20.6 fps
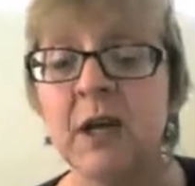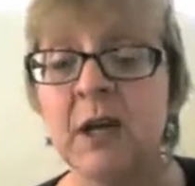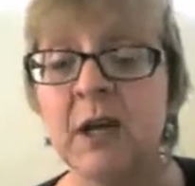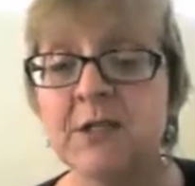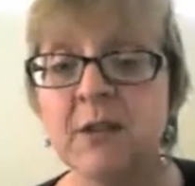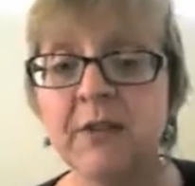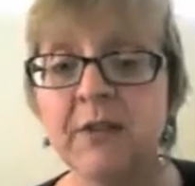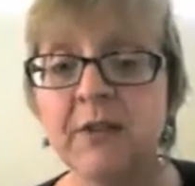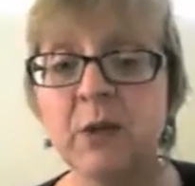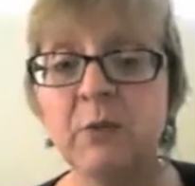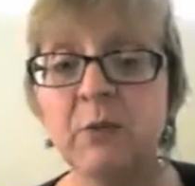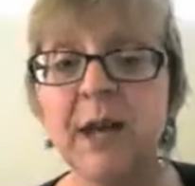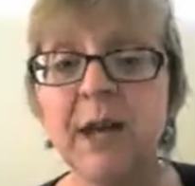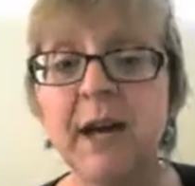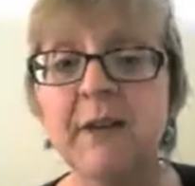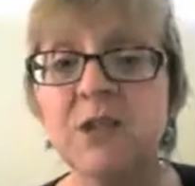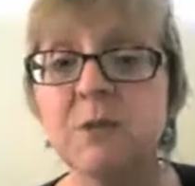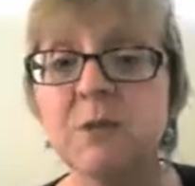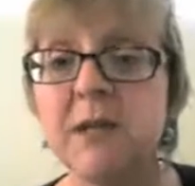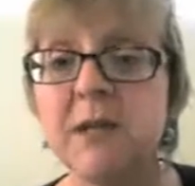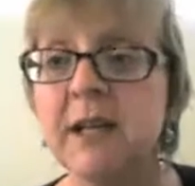So I think we
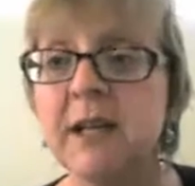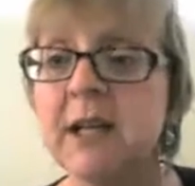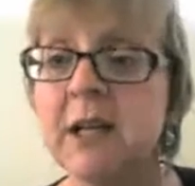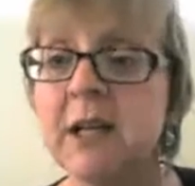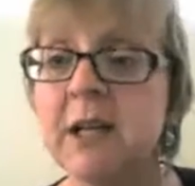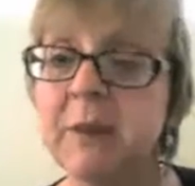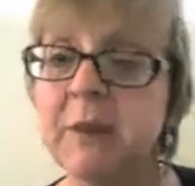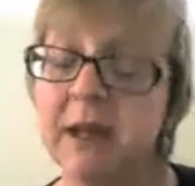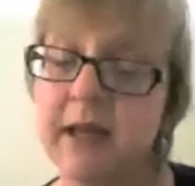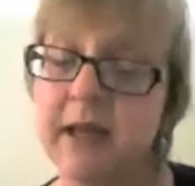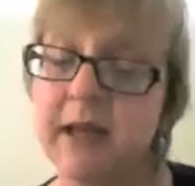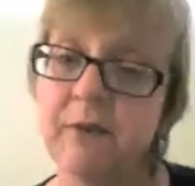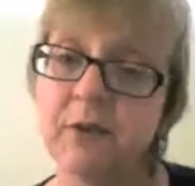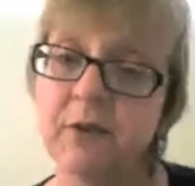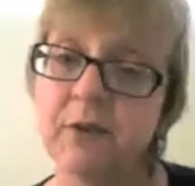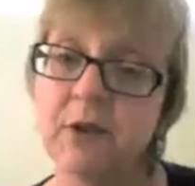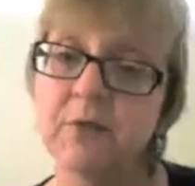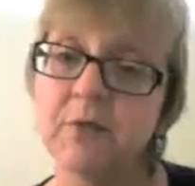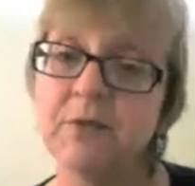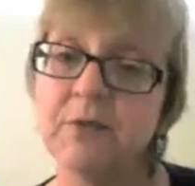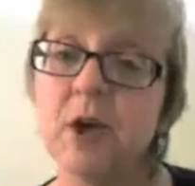have to be a little bit
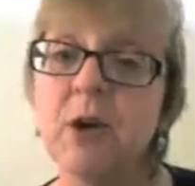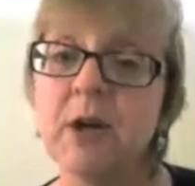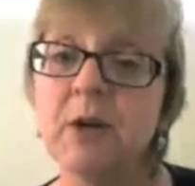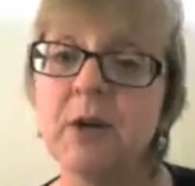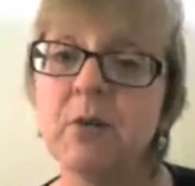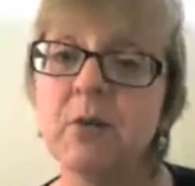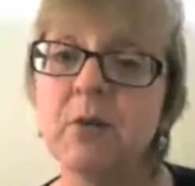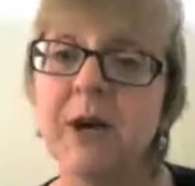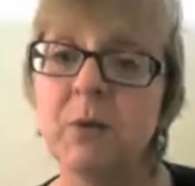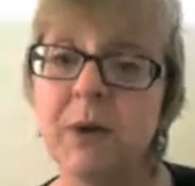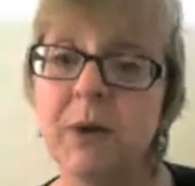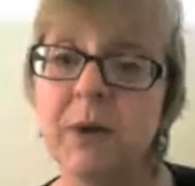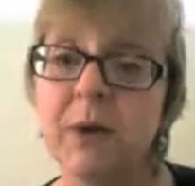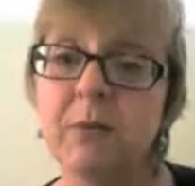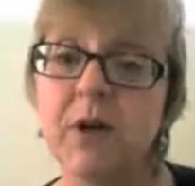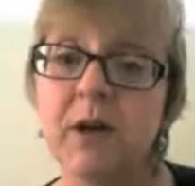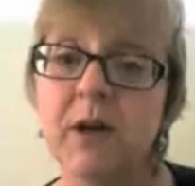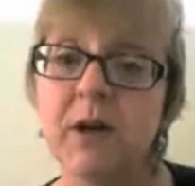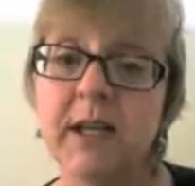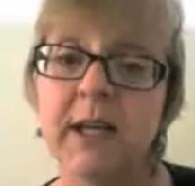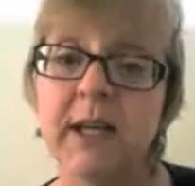careful of knowing where we're
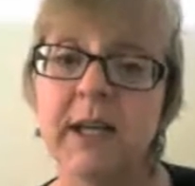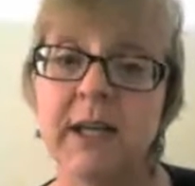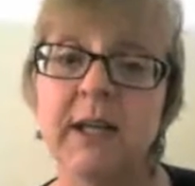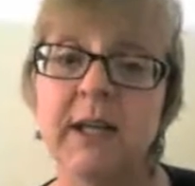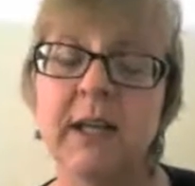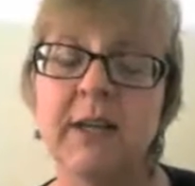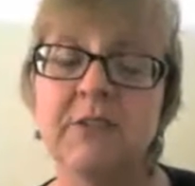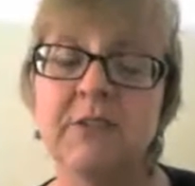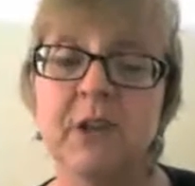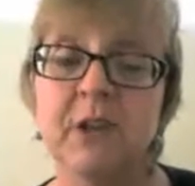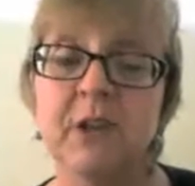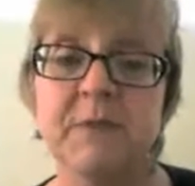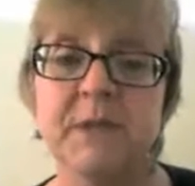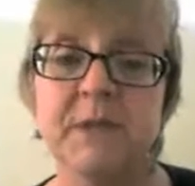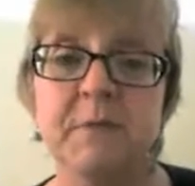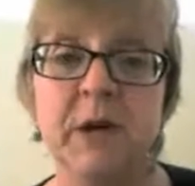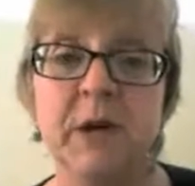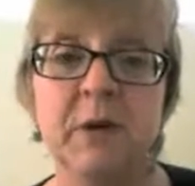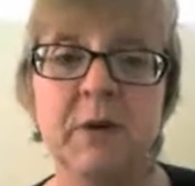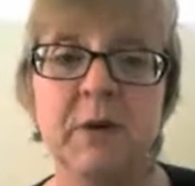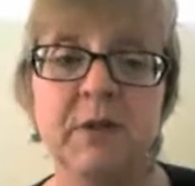working in terms of
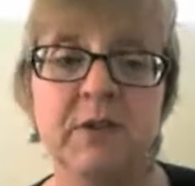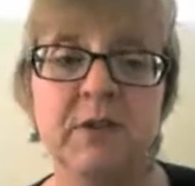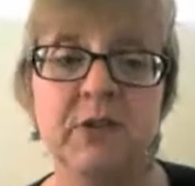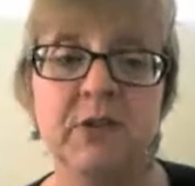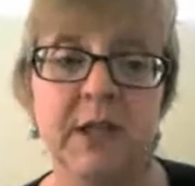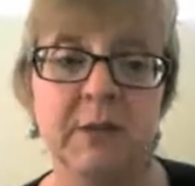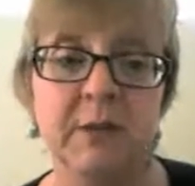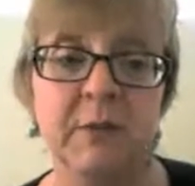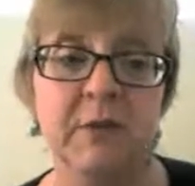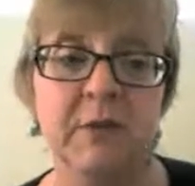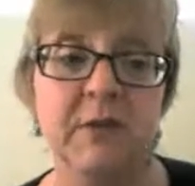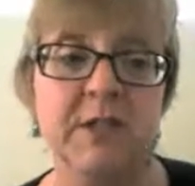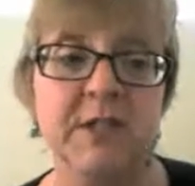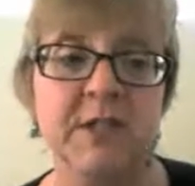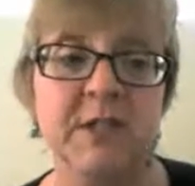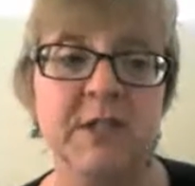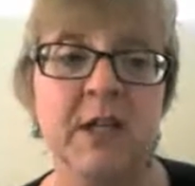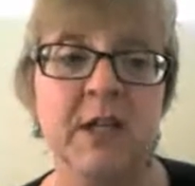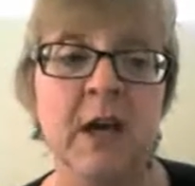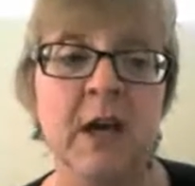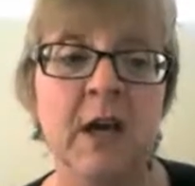Bowen
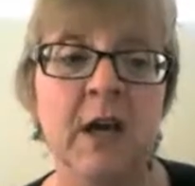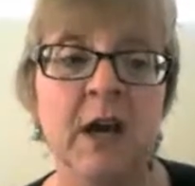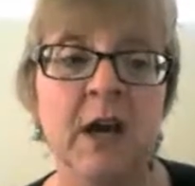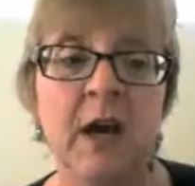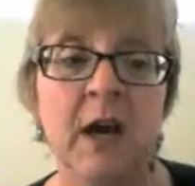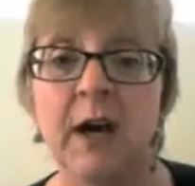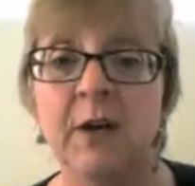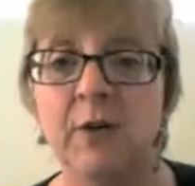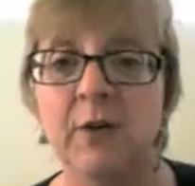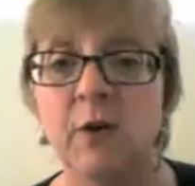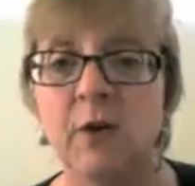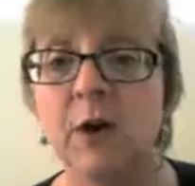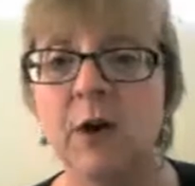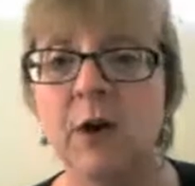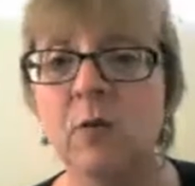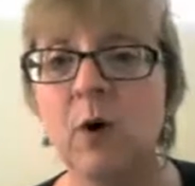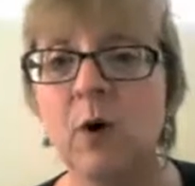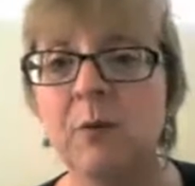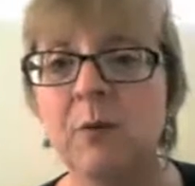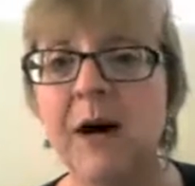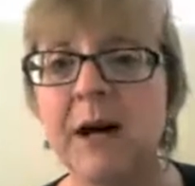treatments and
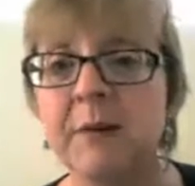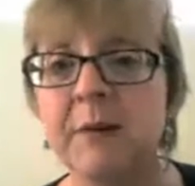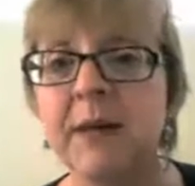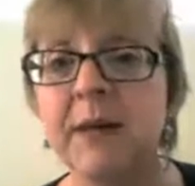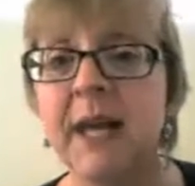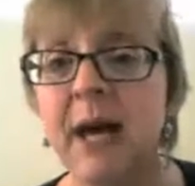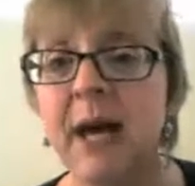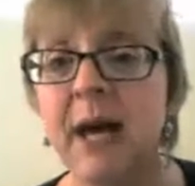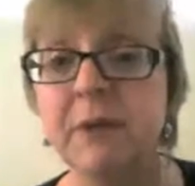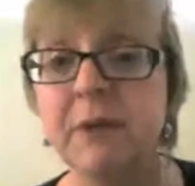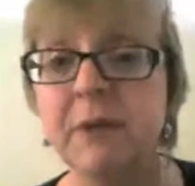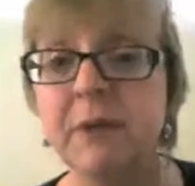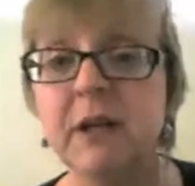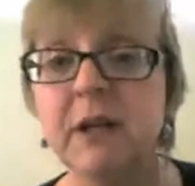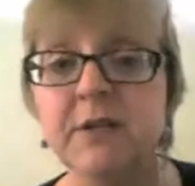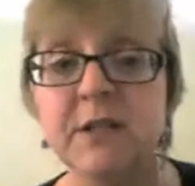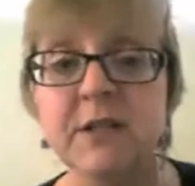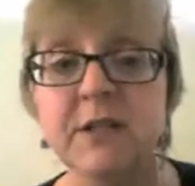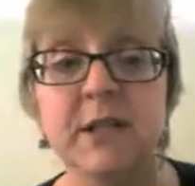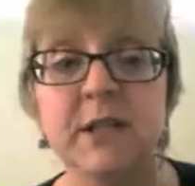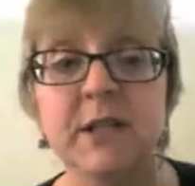what might be happening
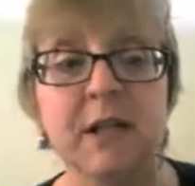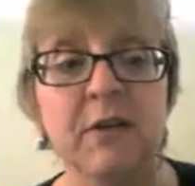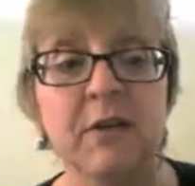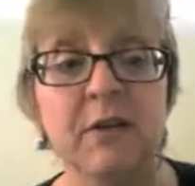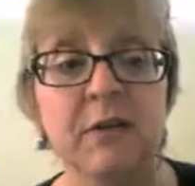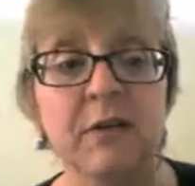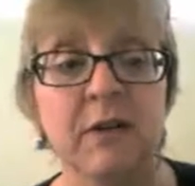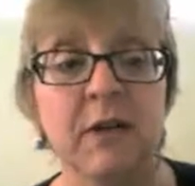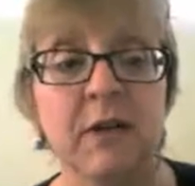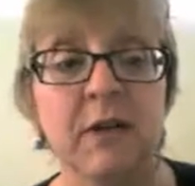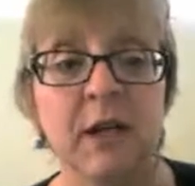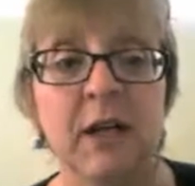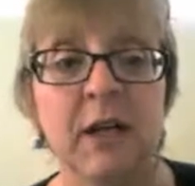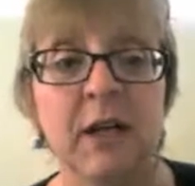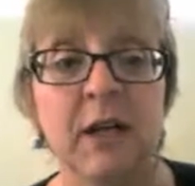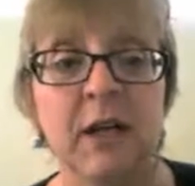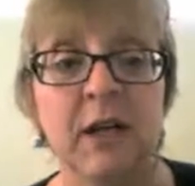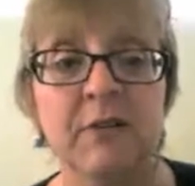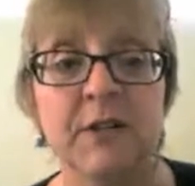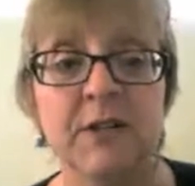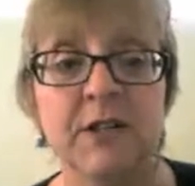underneath
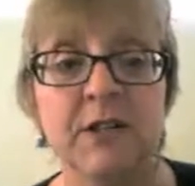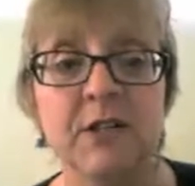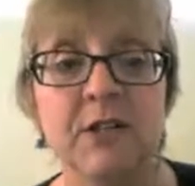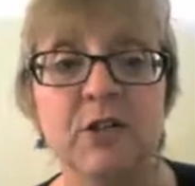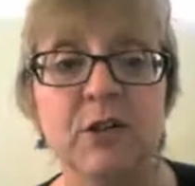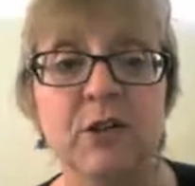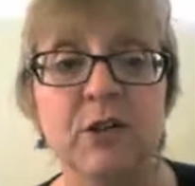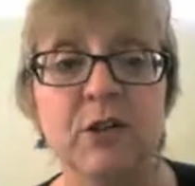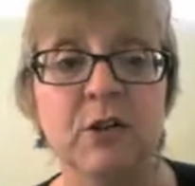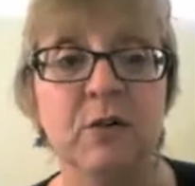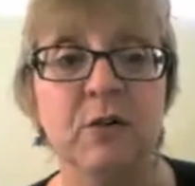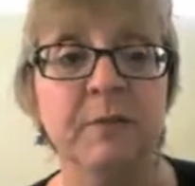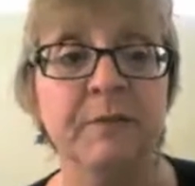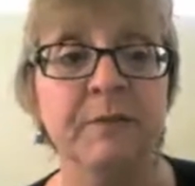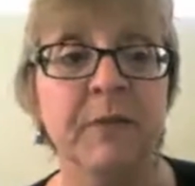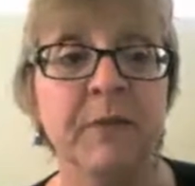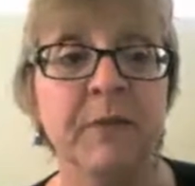in the tissue.